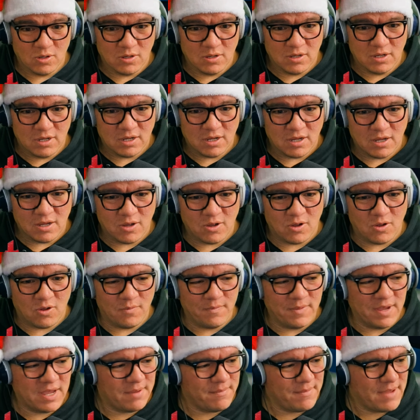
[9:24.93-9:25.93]
Oh,
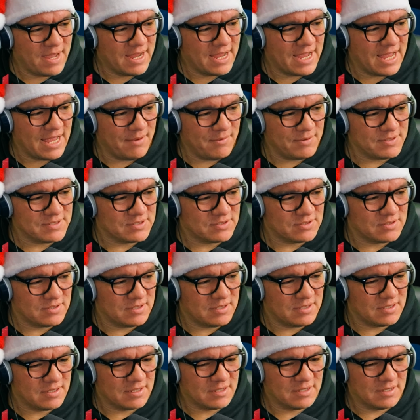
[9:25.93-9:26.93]
man, my guy was...
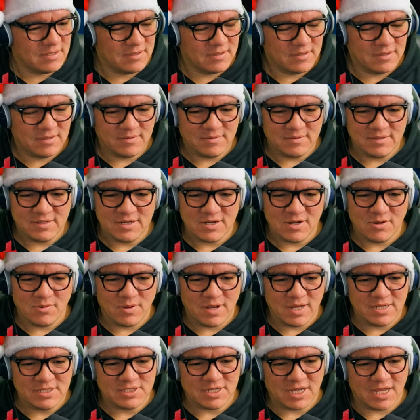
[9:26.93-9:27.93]
You know
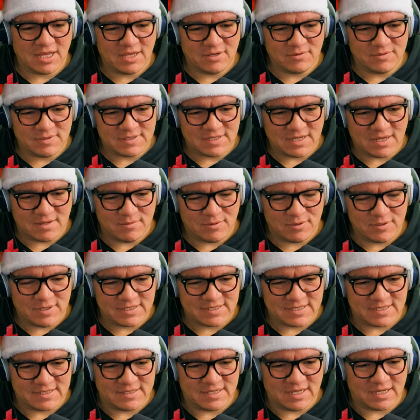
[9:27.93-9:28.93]
what, John Leguizamo, that's
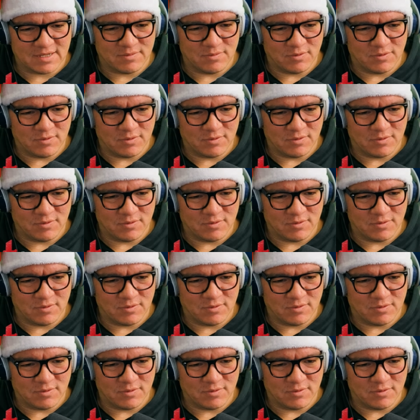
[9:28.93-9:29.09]
a dick move.